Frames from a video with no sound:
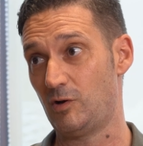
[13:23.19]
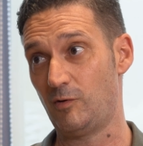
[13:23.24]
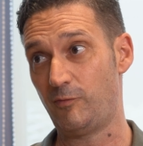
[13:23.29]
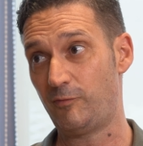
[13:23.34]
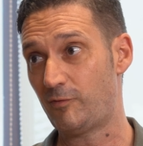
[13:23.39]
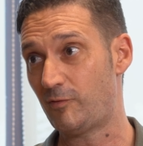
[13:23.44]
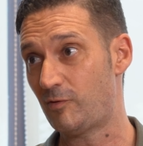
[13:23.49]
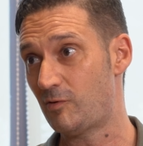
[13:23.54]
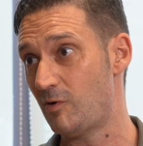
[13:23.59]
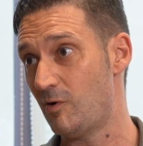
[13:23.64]

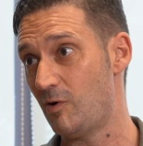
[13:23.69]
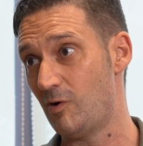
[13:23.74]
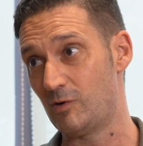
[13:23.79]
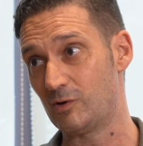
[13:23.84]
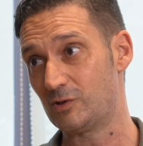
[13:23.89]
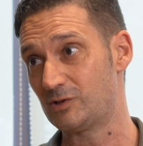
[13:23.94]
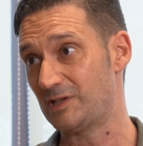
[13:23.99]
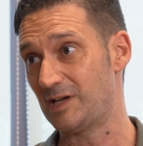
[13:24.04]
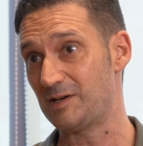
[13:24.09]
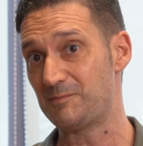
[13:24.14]
of
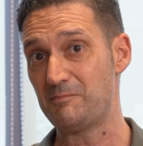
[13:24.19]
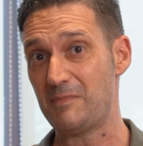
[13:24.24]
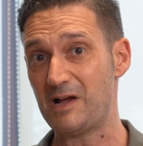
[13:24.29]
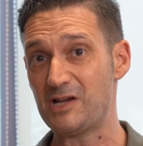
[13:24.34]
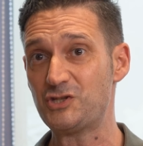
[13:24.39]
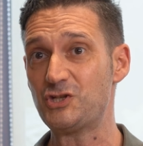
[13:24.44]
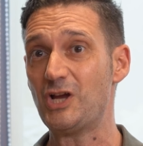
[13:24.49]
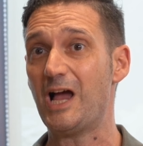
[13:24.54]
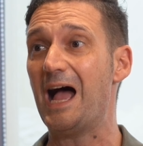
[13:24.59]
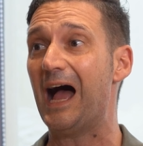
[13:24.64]
course, are
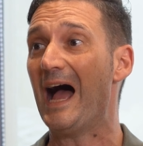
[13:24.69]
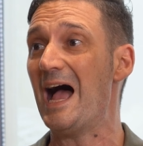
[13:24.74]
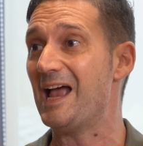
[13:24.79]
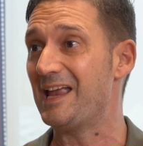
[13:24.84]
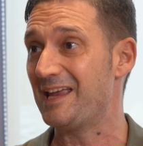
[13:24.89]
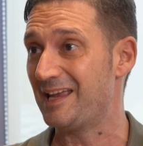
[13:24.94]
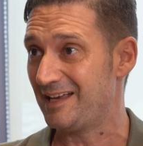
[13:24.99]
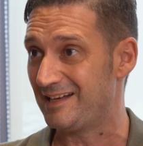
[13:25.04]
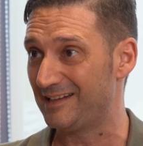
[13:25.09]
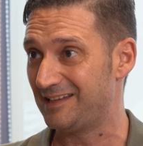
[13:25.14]
much
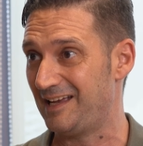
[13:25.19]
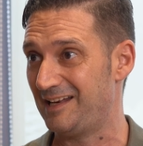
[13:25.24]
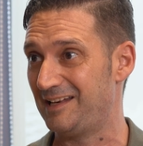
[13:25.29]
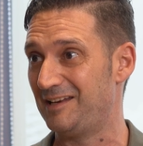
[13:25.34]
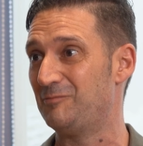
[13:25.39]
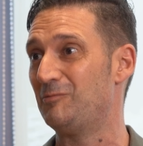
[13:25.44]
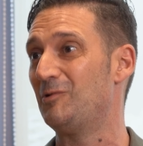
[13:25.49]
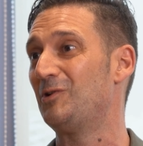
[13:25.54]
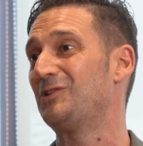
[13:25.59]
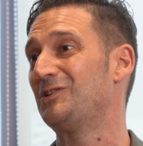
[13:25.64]
higher
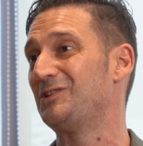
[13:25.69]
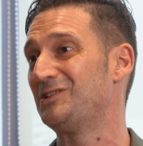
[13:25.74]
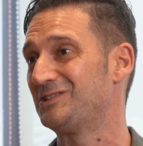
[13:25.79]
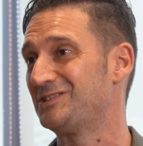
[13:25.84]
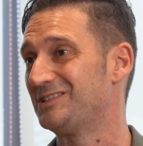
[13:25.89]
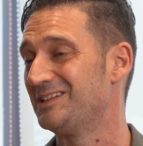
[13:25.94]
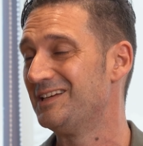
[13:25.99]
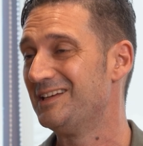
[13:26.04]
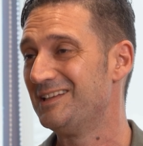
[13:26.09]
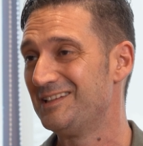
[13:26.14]
than what is